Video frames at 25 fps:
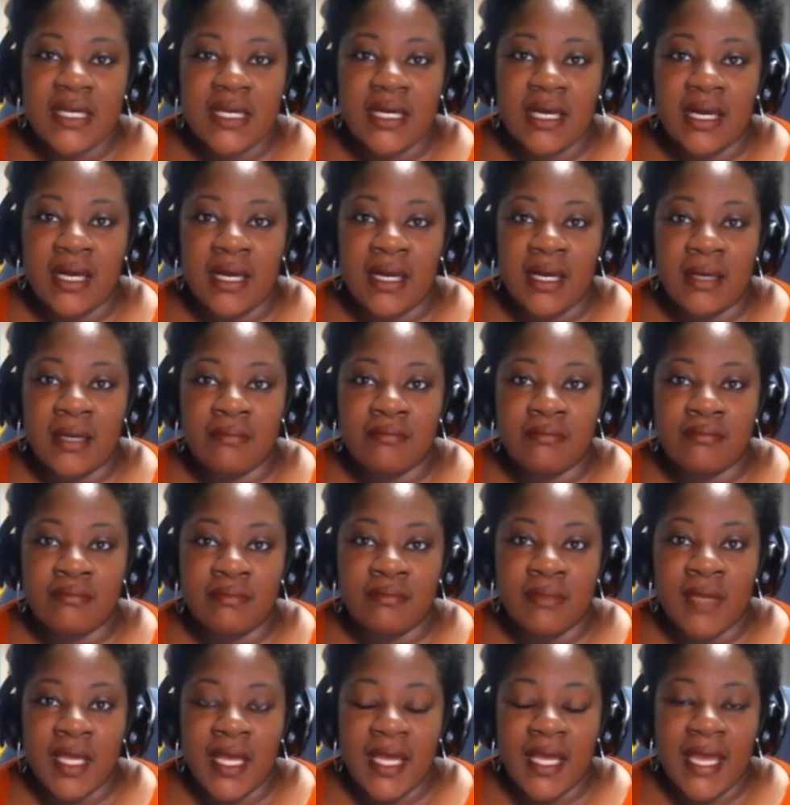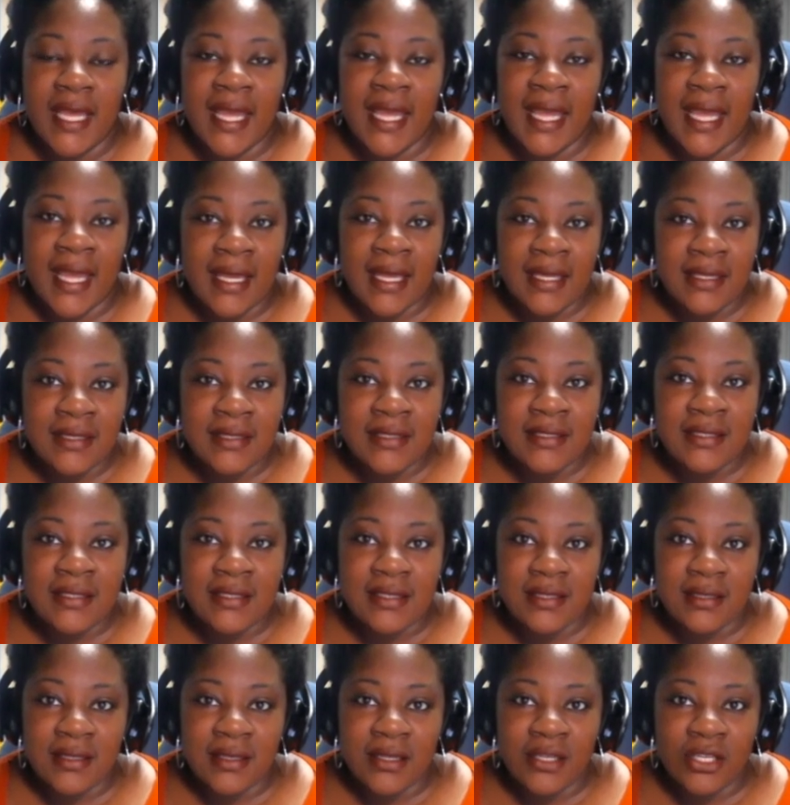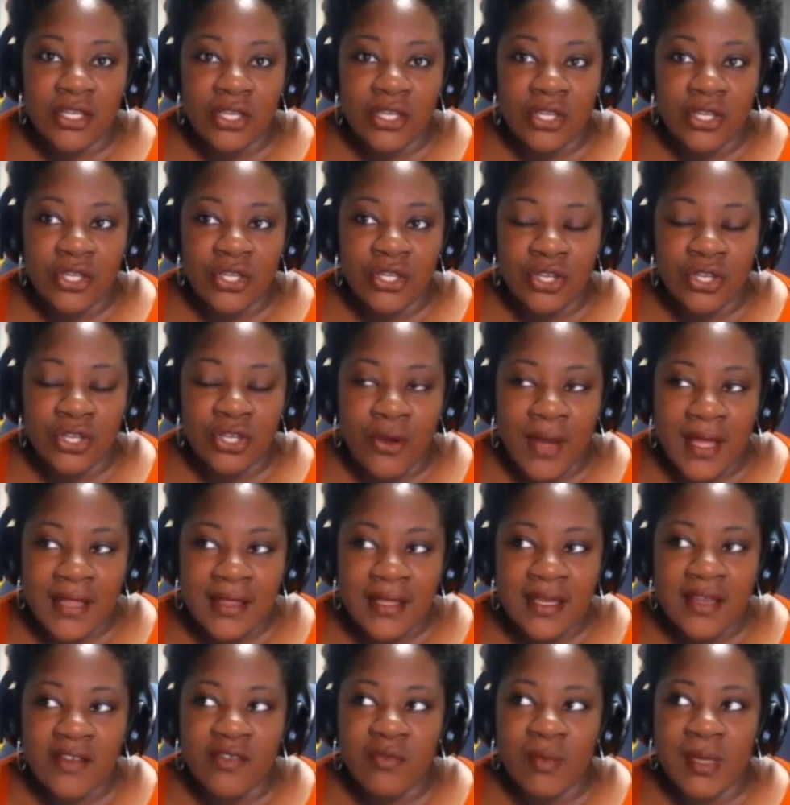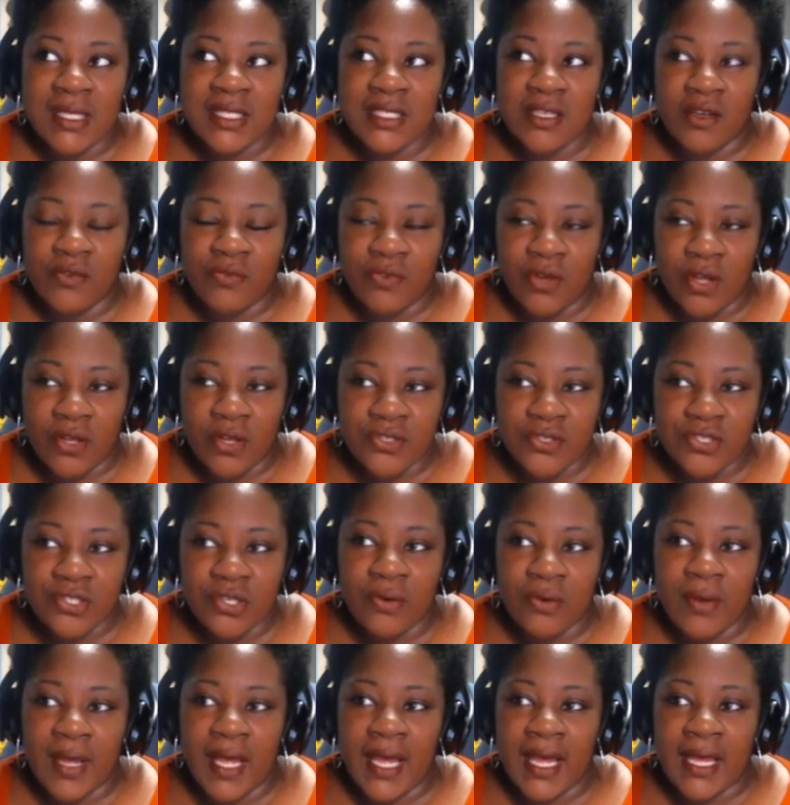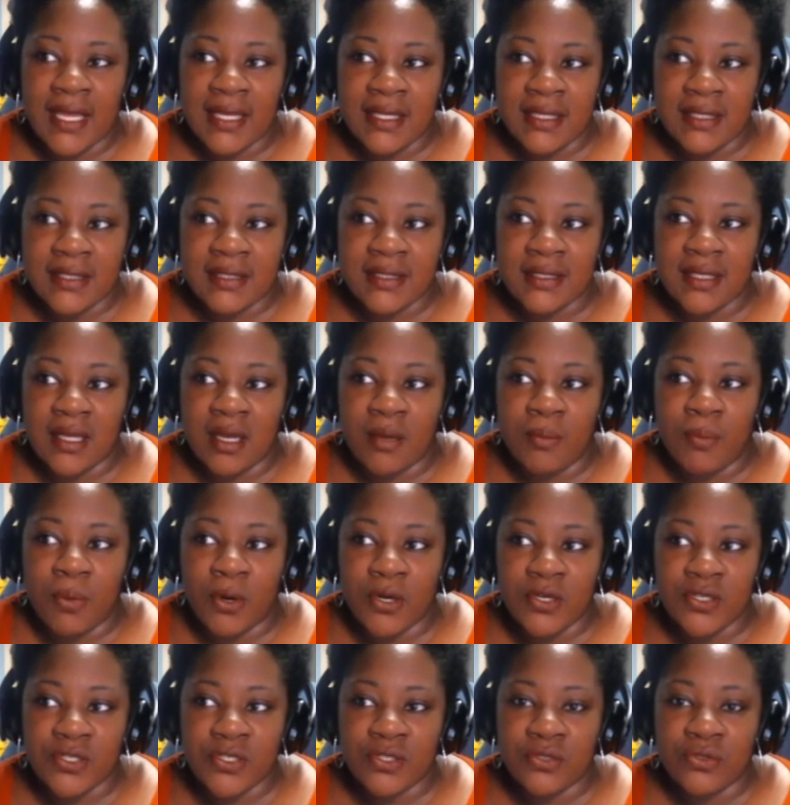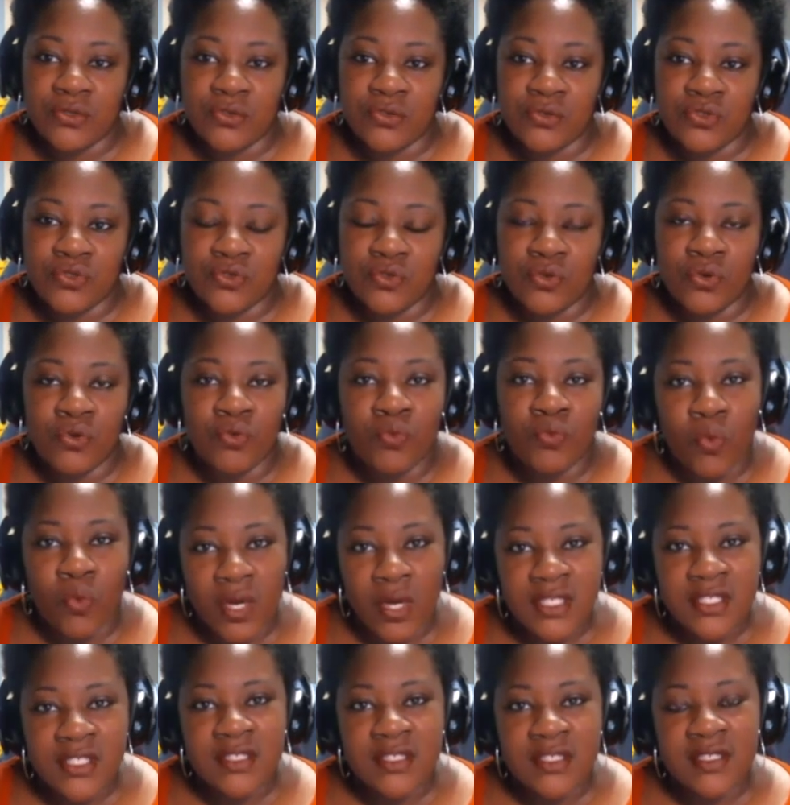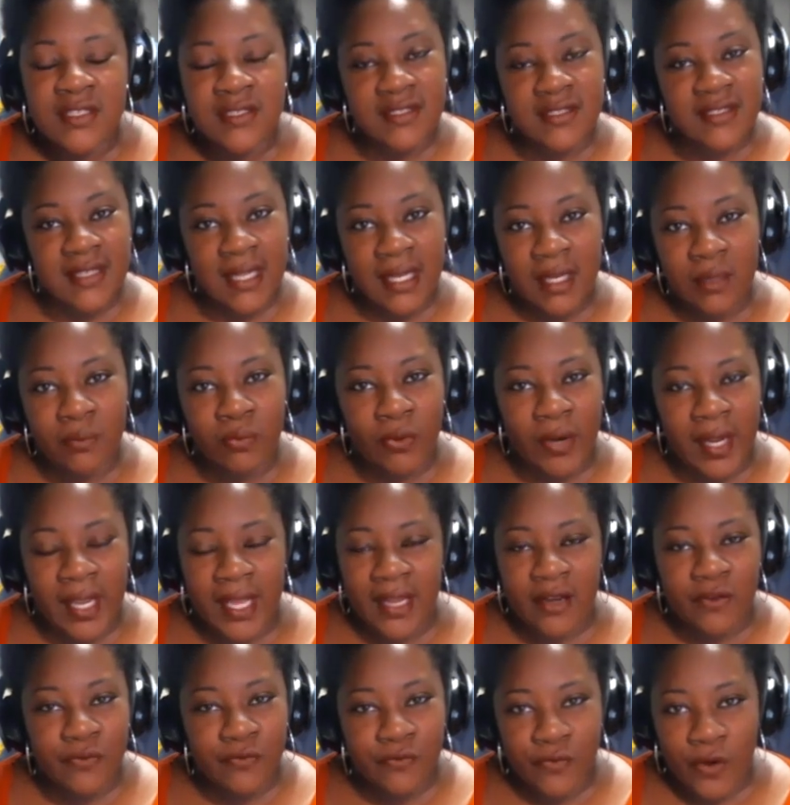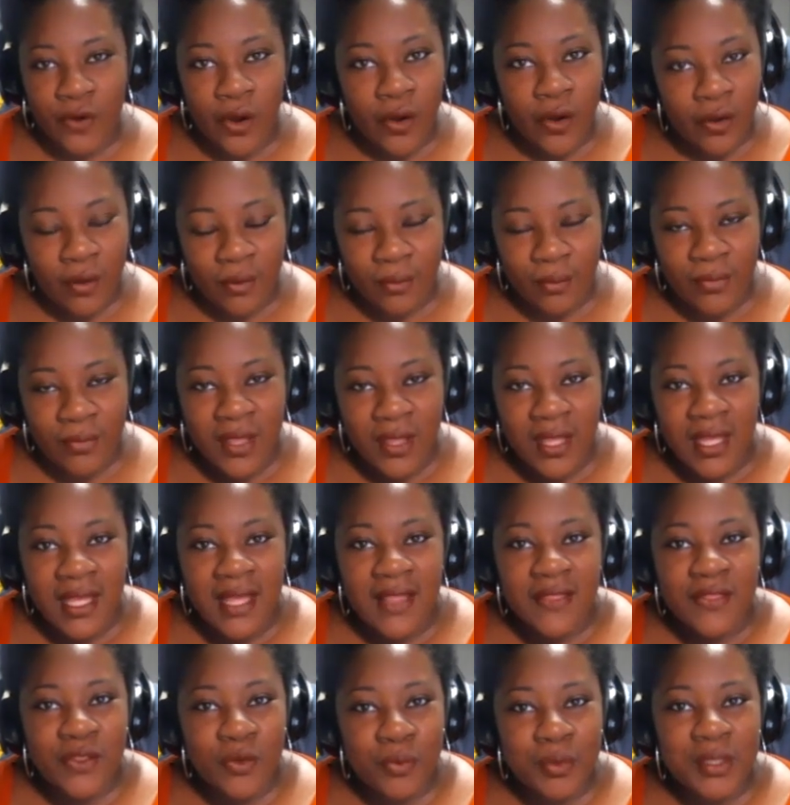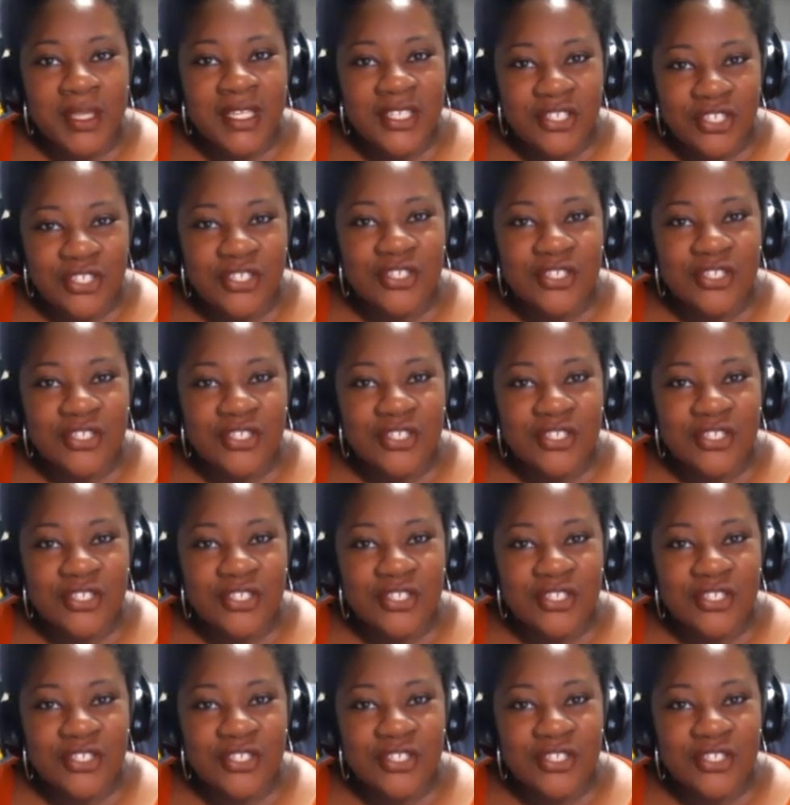And, you know, I think of myself also as a person who wants to celebrate and affirm the religious